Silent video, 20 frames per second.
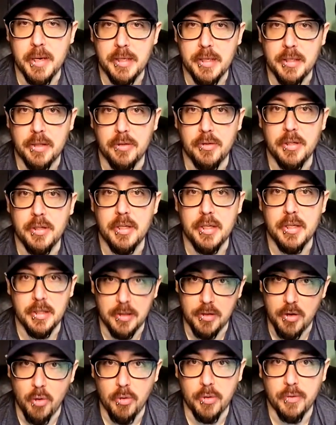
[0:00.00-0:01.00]
Basically,
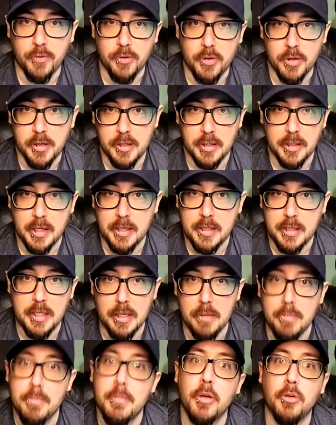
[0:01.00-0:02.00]
he's known for his like
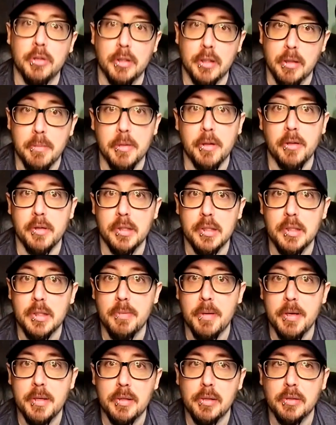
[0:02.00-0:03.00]
team building
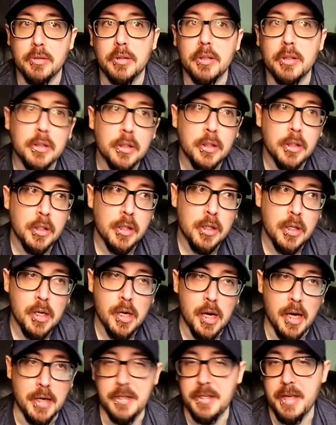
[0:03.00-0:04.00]
abilities, basically,
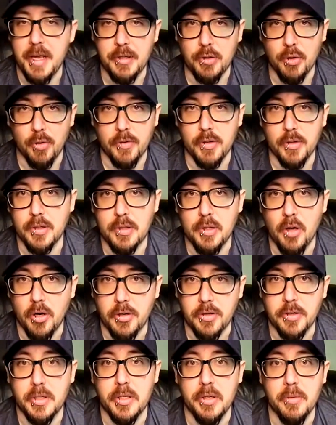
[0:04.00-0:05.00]
and he takes over this
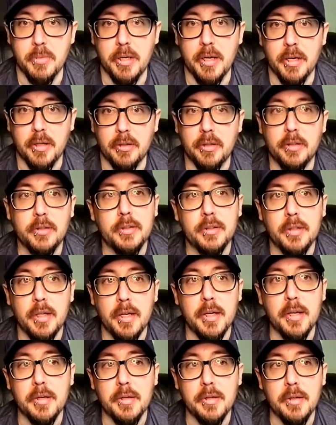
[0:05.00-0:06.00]
soccer team in England,
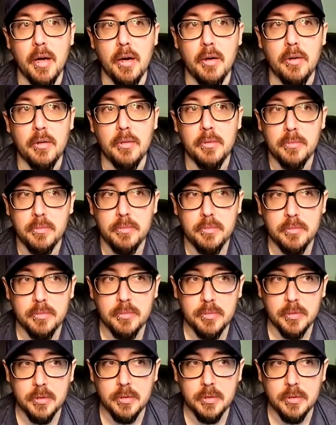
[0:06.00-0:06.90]
and